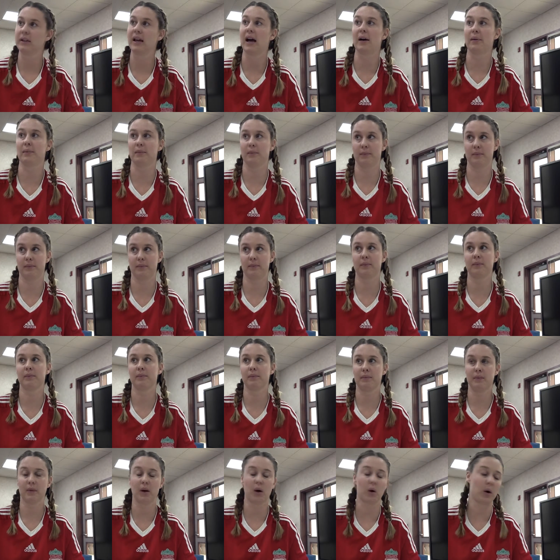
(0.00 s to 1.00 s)
Yeah.
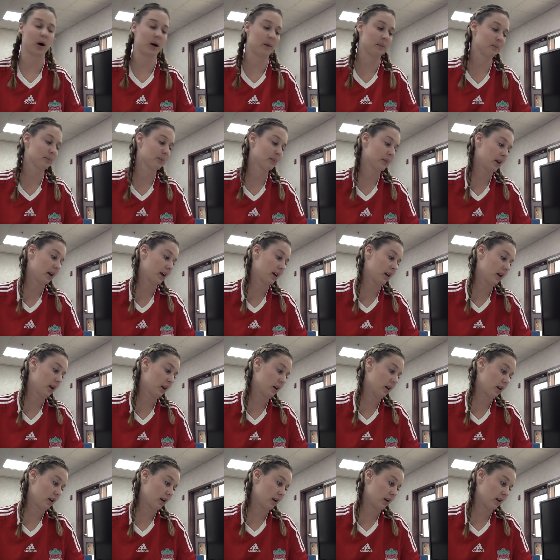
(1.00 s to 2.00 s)
Mm-hmm. Okay.
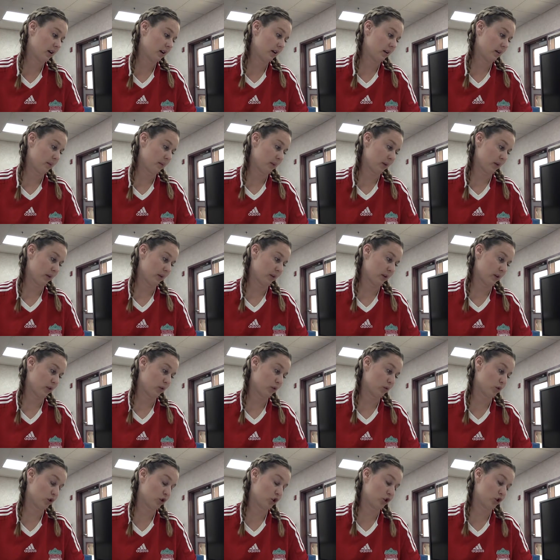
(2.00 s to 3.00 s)
Perfect.
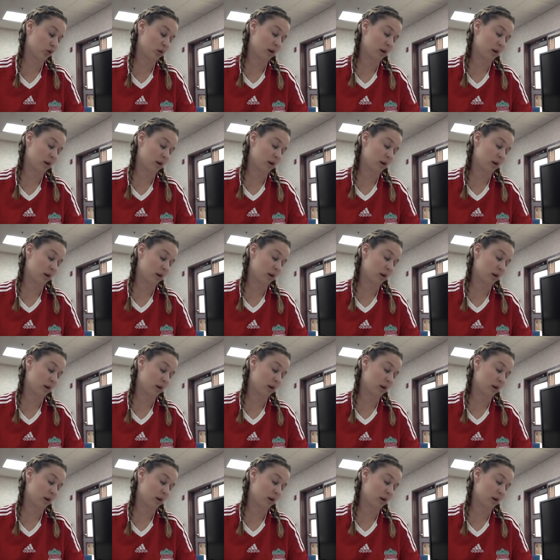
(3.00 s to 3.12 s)
Would you